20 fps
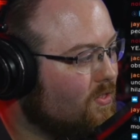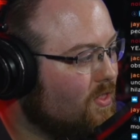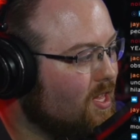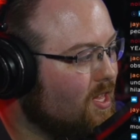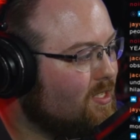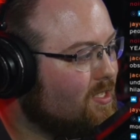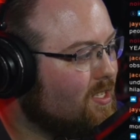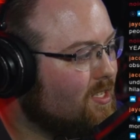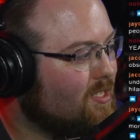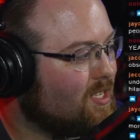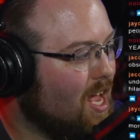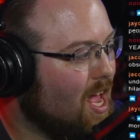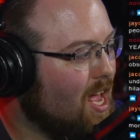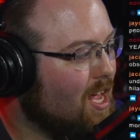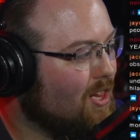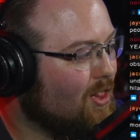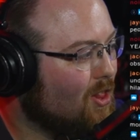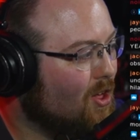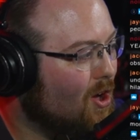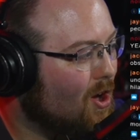This is
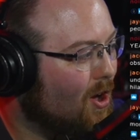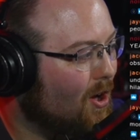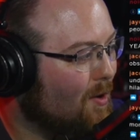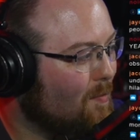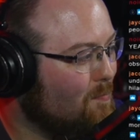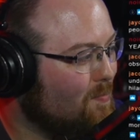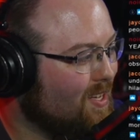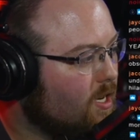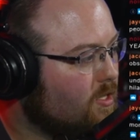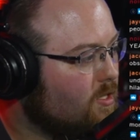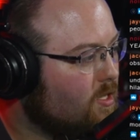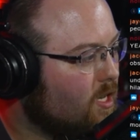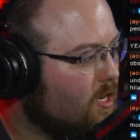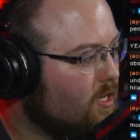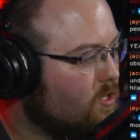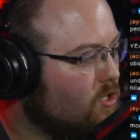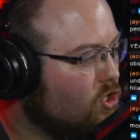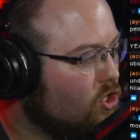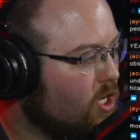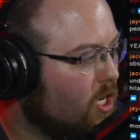a law.
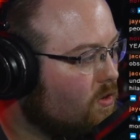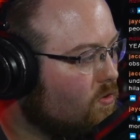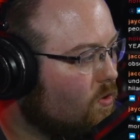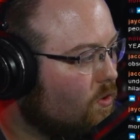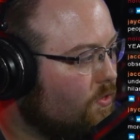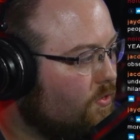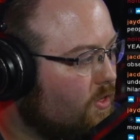Einstein's general